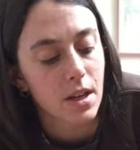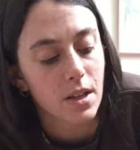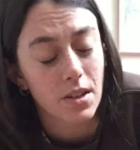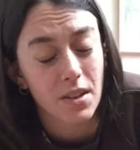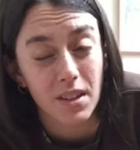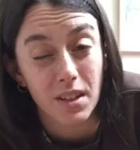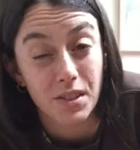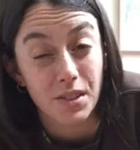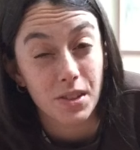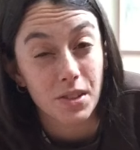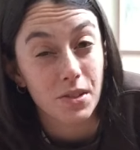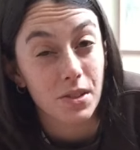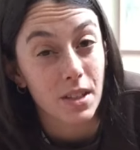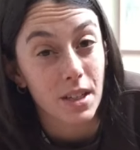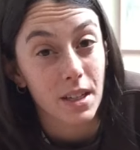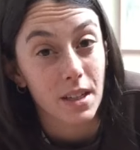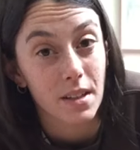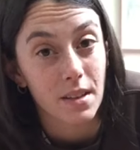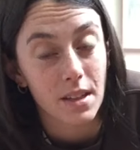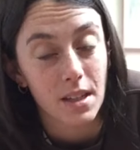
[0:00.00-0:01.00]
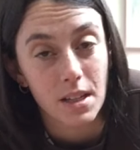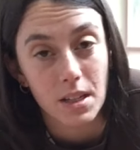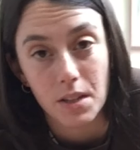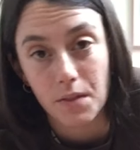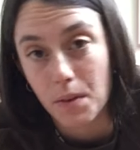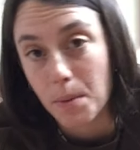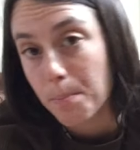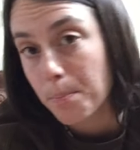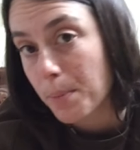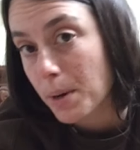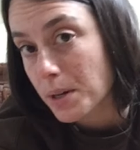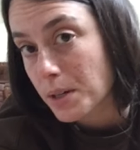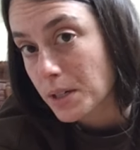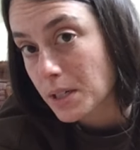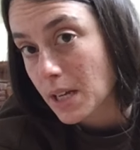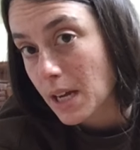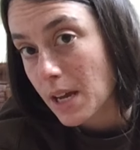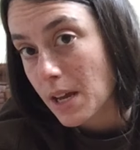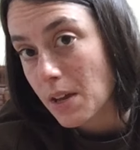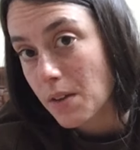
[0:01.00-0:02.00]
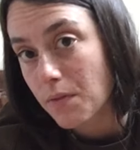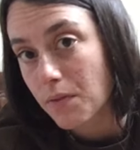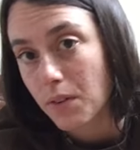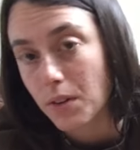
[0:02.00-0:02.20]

You could also use like the end of a butter knife,